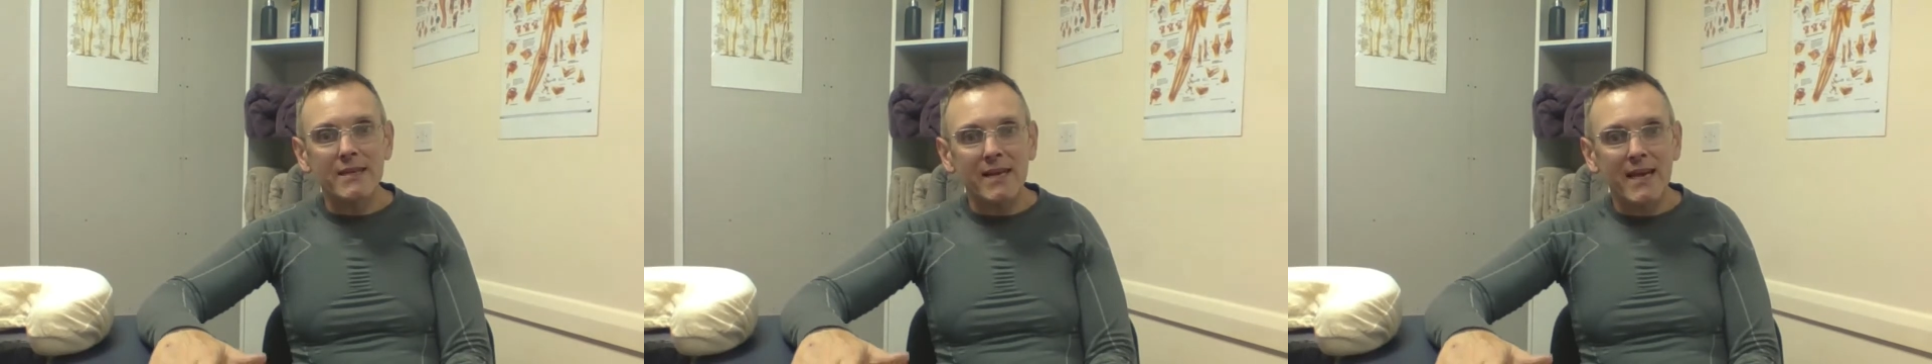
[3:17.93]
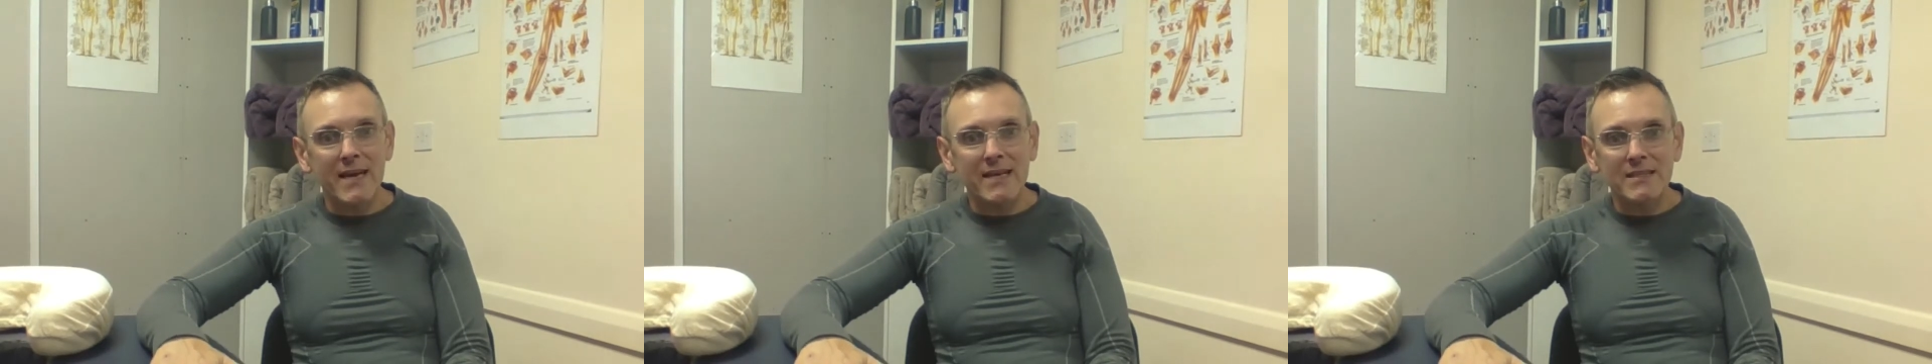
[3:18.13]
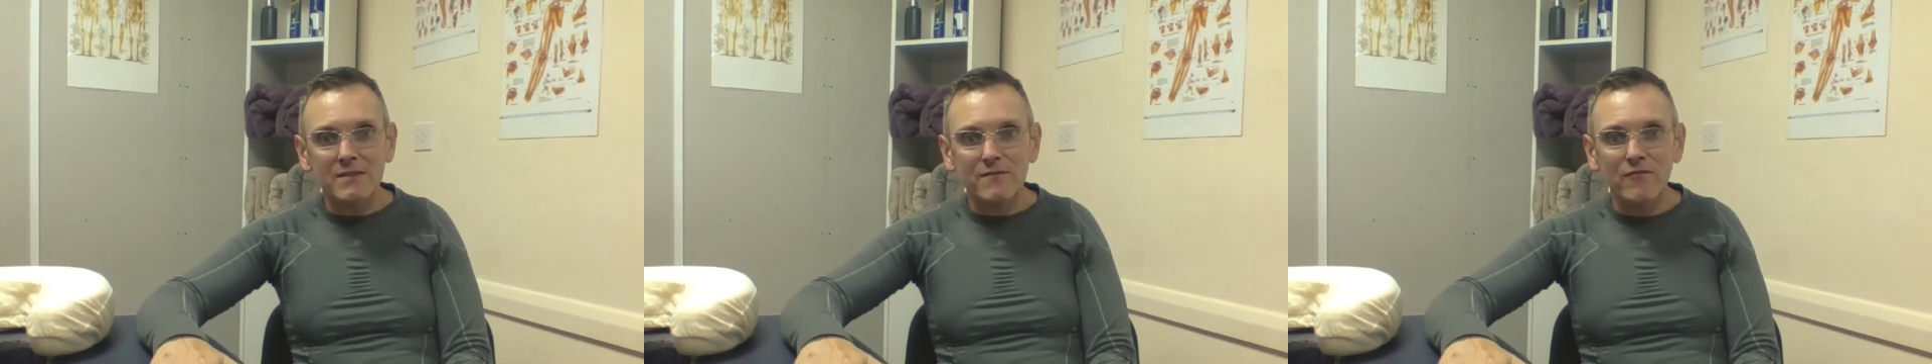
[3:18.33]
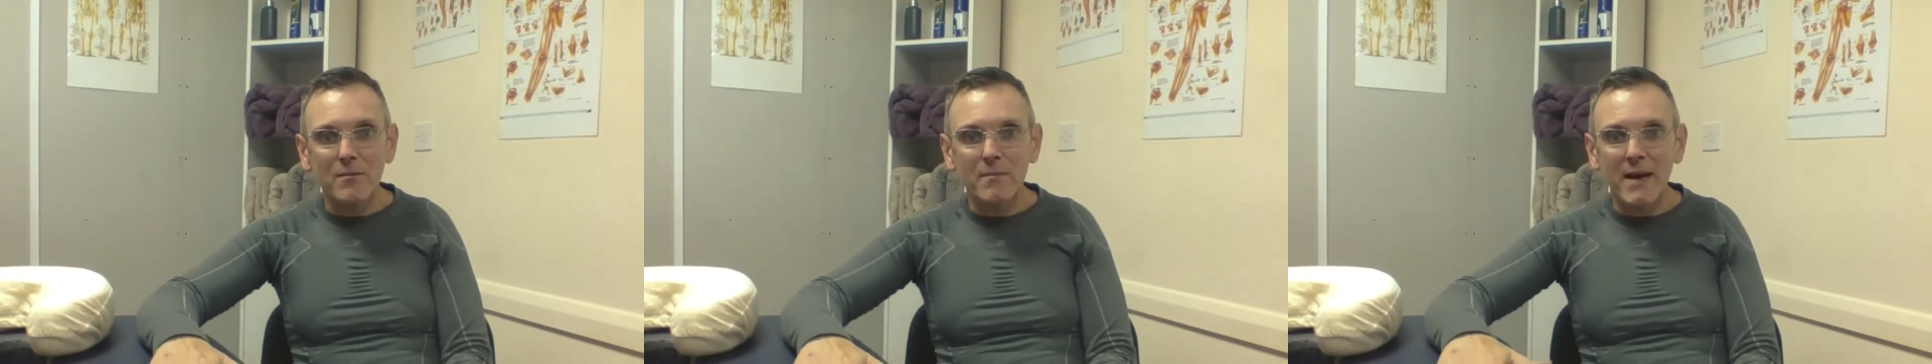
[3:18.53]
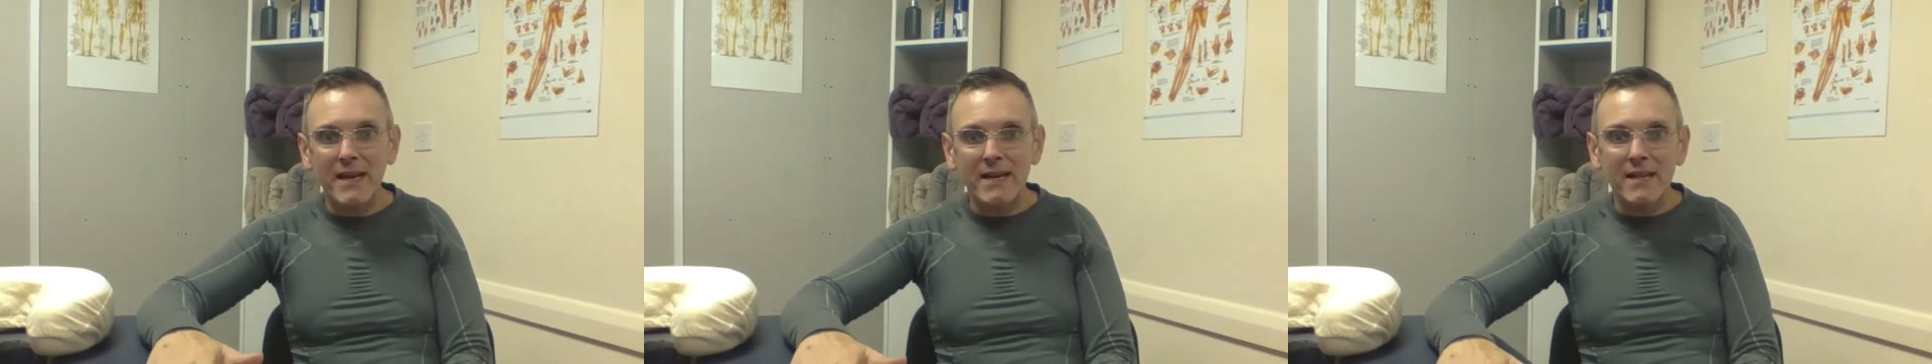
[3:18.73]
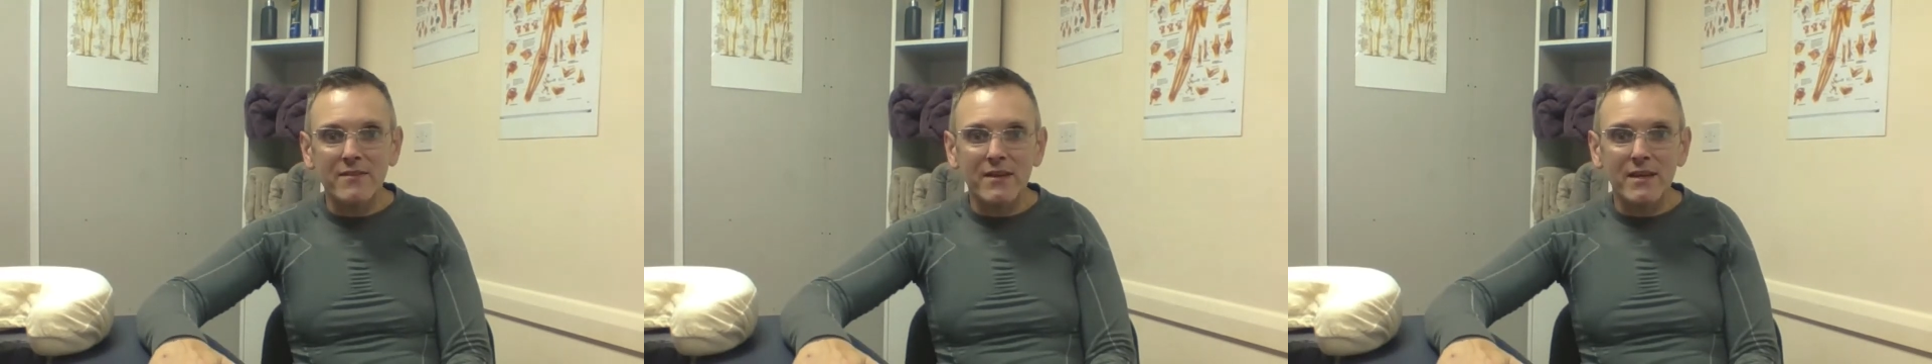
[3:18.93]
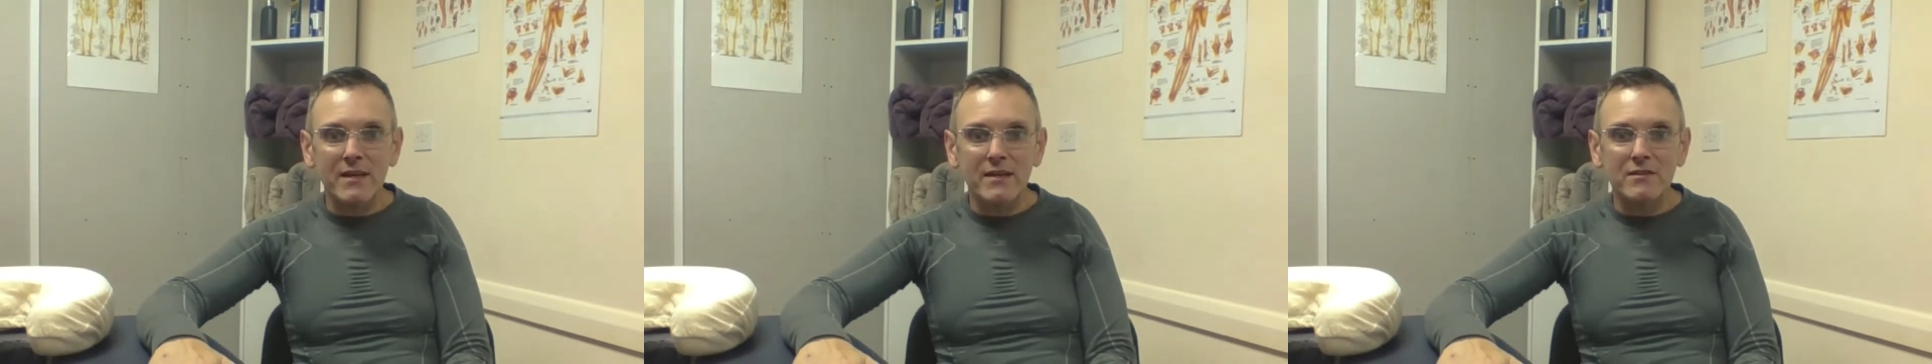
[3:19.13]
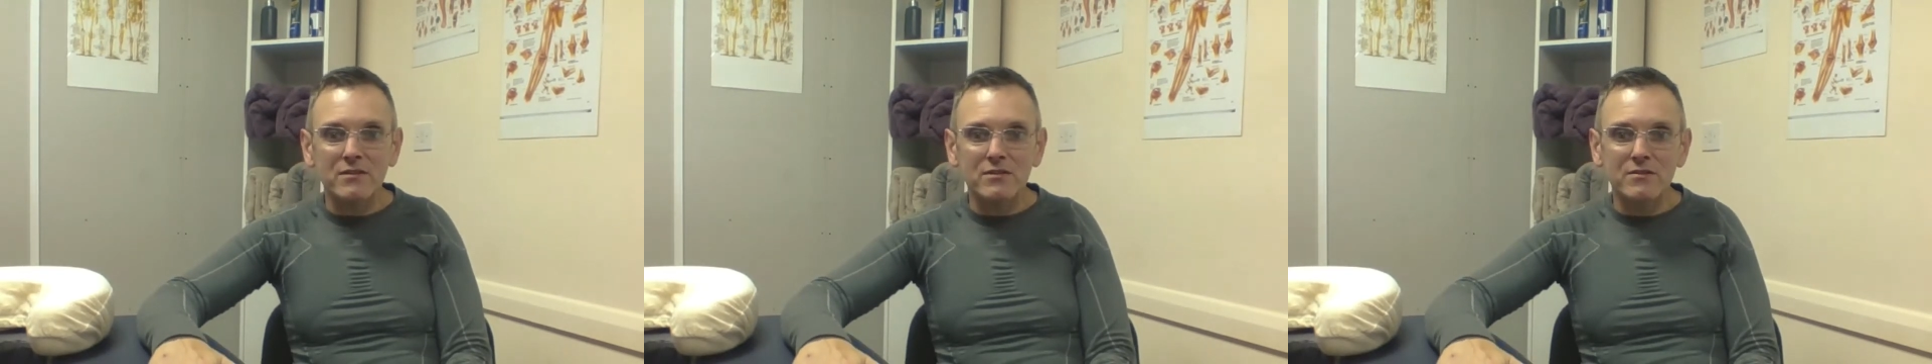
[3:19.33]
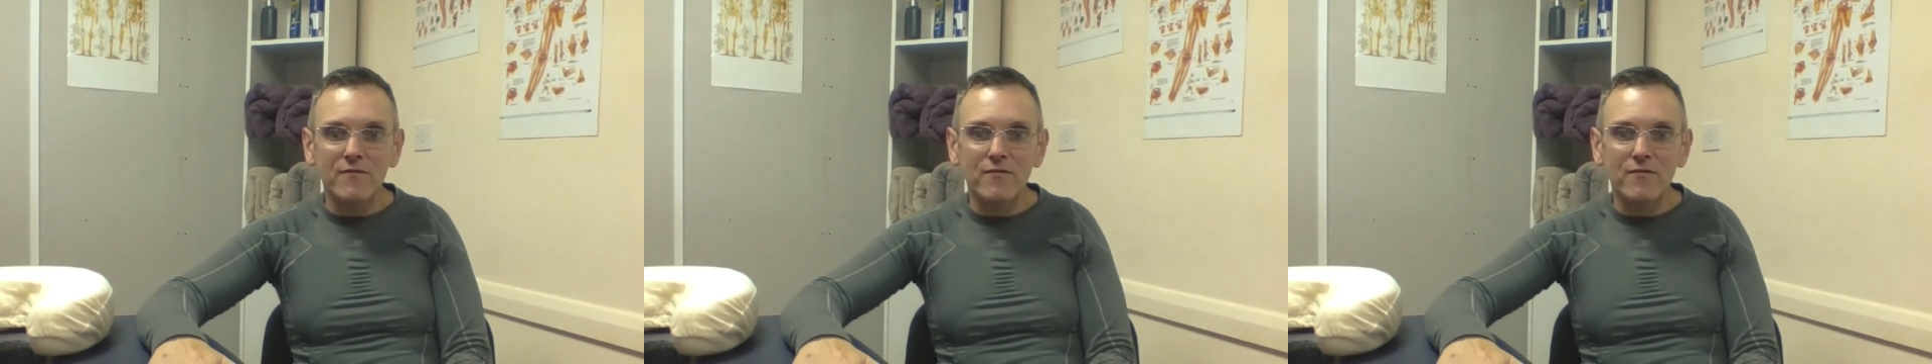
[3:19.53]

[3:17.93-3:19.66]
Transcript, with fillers: last from anything